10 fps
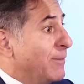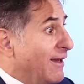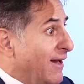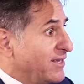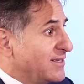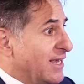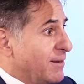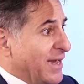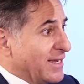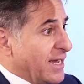apply to get
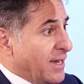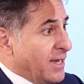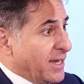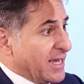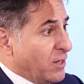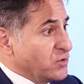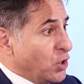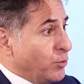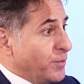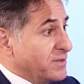a bank account
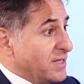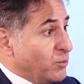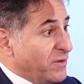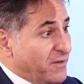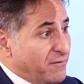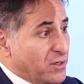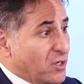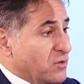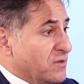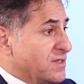opened, and we've even
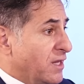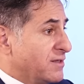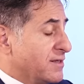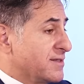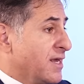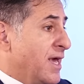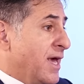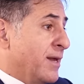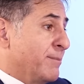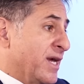got consultants
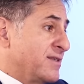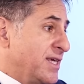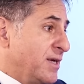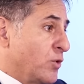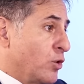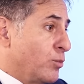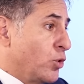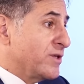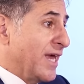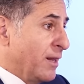and my team on
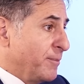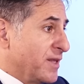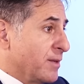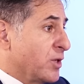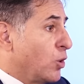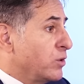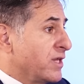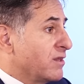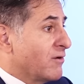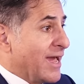board helping them and
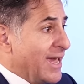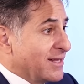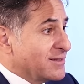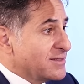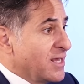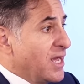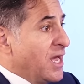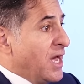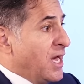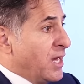holding their hands
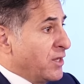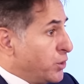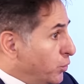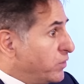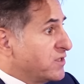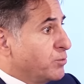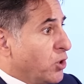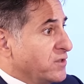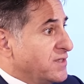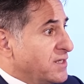through this
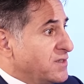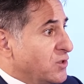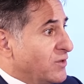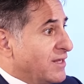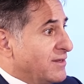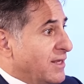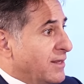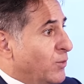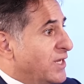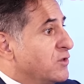process so that
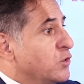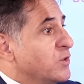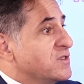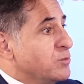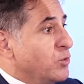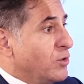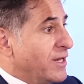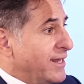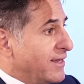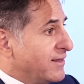we can do it
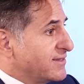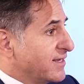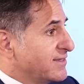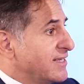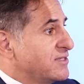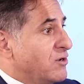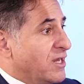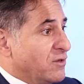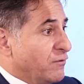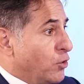smoothly, and the success
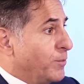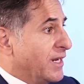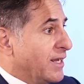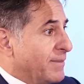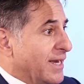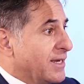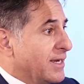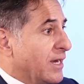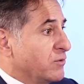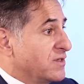rate of opening a bank
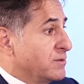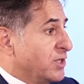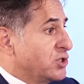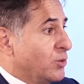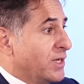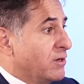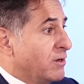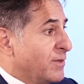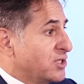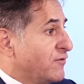account is much
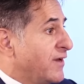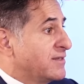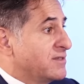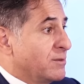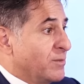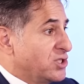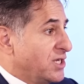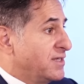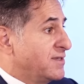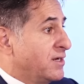quicker, much faster, much
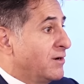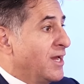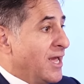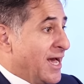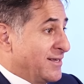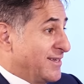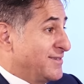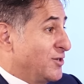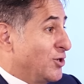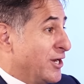easier. As I
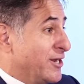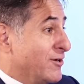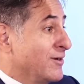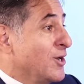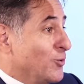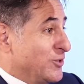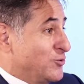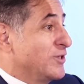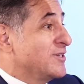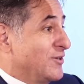said earlier,
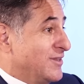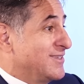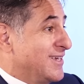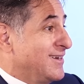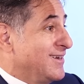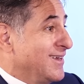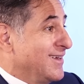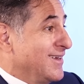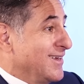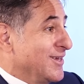what's written on the tin,
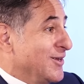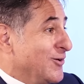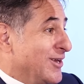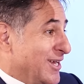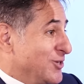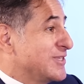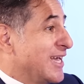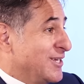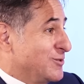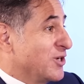and I use
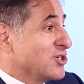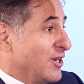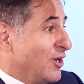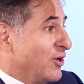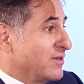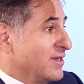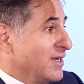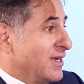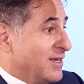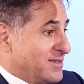that expression a lot,
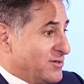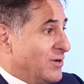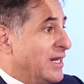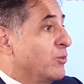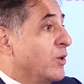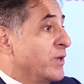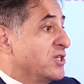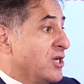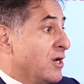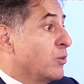is really what we
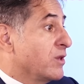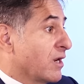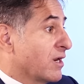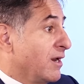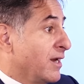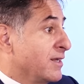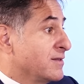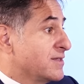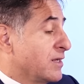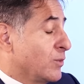share with our
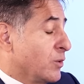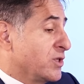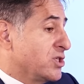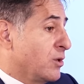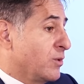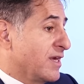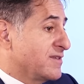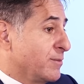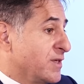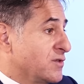clients and what we share with
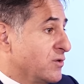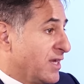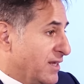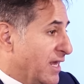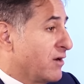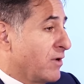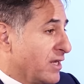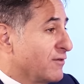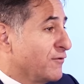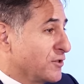SMEs so they get it
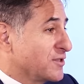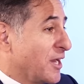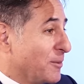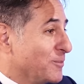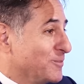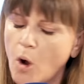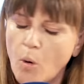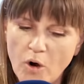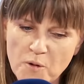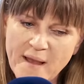right the first time.
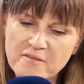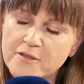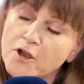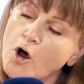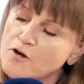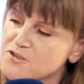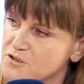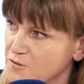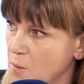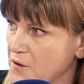What about the
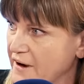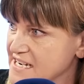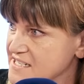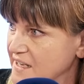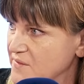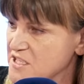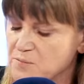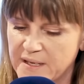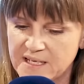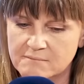cost of operating?
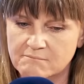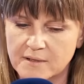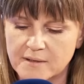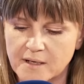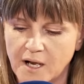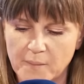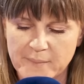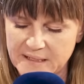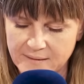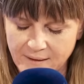There's been,
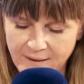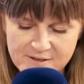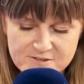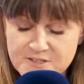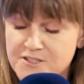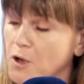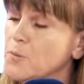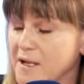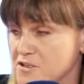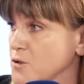
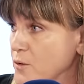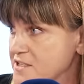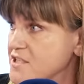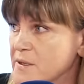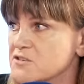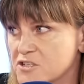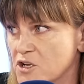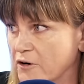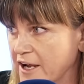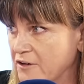so much noise, so much
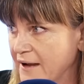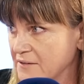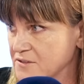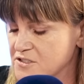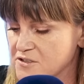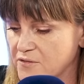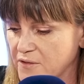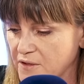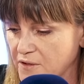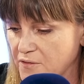rhetoric around
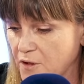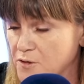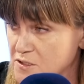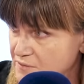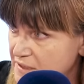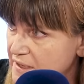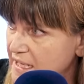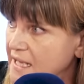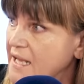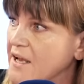the cost of
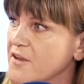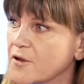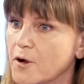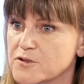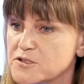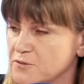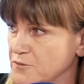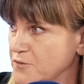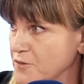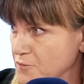living, the cost
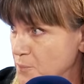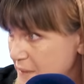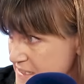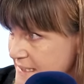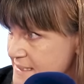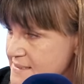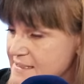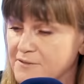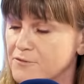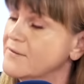of business,
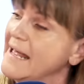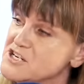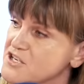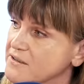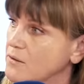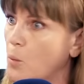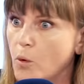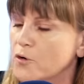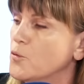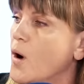inflation
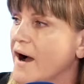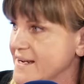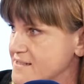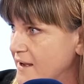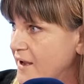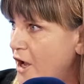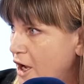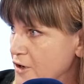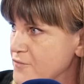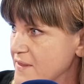worldwide
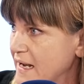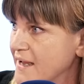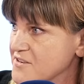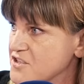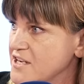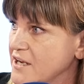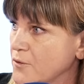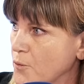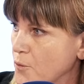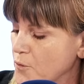over the last
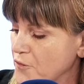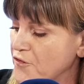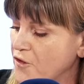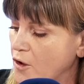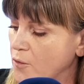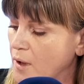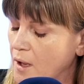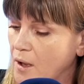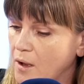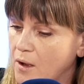year or so.
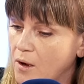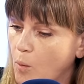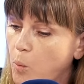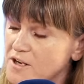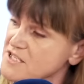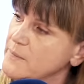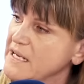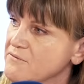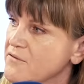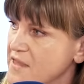What does it
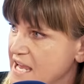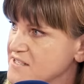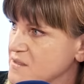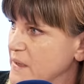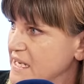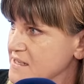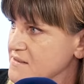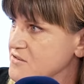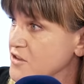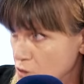mean for the
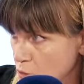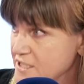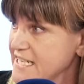SMEs that you're